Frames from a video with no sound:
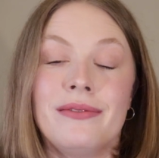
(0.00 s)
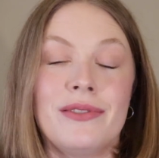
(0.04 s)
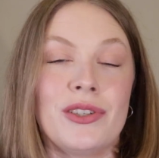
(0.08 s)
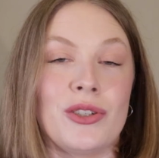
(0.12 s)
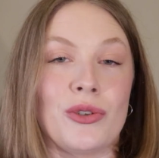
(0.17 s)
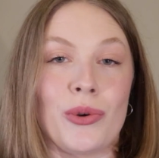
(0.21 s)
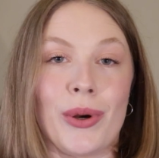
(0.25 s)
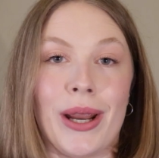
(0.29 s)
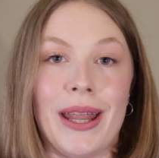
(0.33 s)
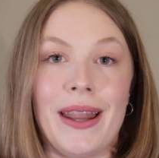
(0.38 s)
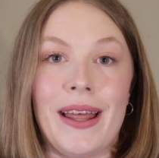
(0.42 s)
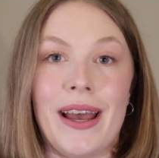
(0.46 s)

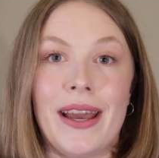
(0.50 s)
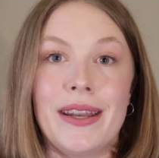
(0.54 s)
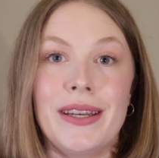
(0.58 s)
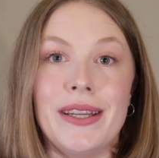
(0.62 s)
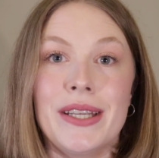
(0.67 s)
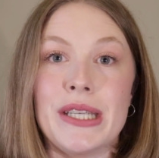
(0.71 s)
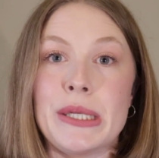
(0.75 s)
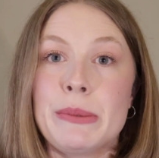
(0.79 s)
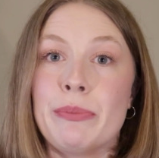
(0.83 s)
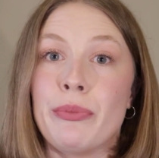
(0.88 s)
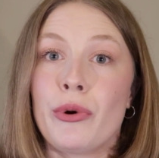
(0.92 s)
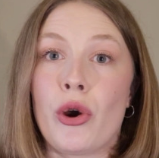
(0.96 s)

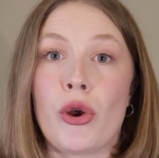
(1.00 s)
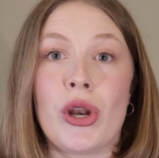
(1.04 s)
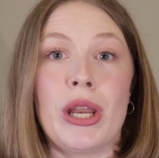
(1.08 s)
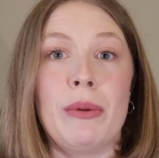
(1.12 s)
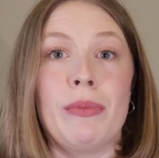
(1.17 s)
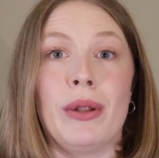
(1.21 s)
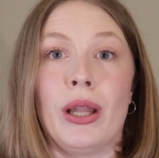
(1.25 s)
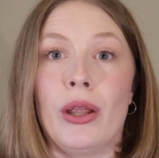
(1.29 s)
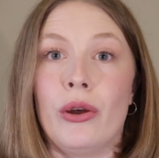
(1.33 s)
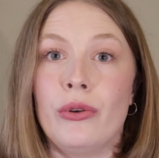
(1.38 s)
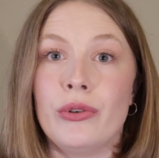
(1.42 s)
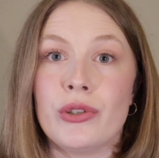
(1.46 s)
storyline is Brody
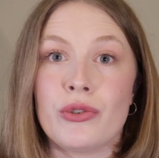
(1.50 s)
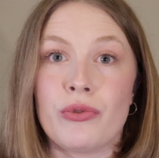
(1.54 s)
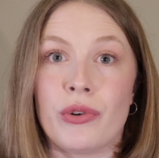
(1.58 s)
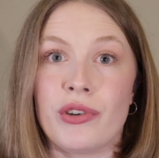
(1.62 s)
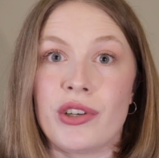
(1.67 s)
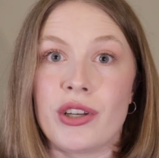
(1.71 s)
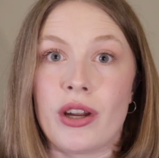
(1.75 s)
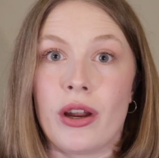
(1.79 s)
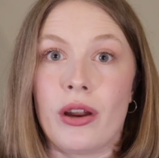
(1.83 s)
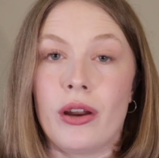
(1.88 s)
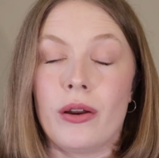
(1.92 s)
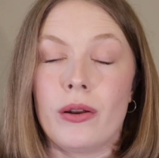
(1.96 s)
Malone's
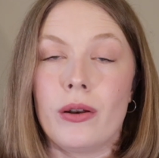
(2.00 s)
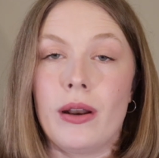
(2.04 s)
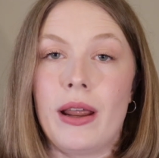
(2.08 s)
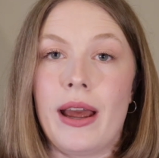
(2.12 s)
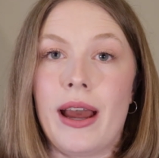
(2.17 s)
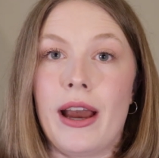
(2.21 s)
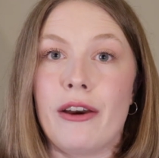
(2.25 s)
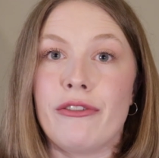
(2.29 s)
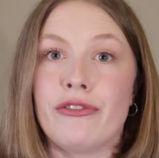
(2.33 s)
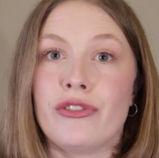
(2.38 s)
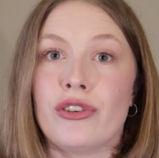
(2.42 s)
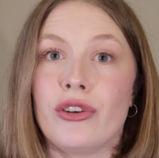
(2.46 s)
return
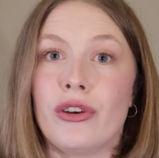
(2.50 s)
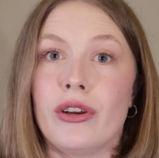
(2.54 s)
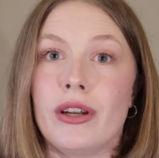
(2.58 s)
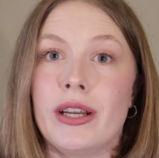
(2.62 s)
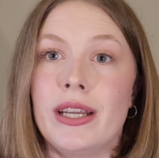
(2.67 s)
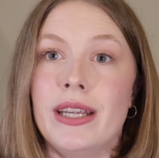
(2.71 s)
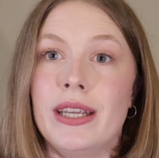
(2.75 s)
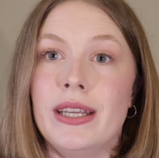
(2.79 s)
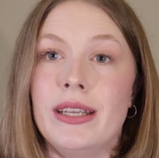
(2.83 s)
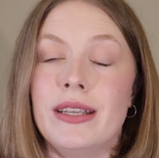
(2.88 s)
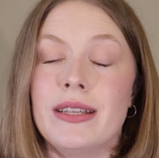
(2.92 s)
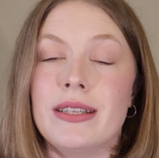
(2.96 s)
after
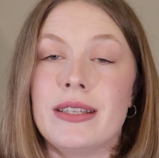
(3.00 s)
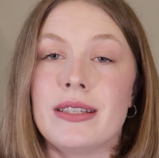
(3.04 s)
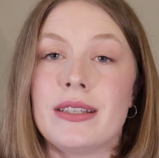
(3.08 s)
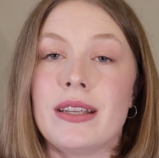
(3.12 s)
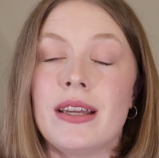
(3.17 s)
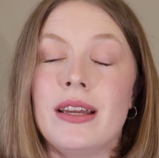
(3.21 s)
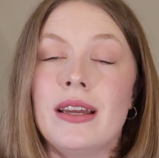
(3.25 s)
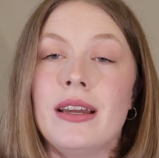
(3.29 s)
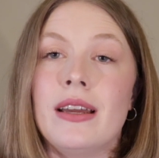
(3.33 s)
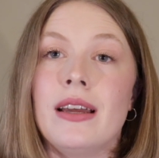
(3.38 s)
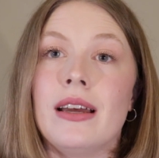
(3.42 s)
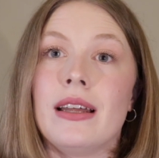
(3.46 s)
his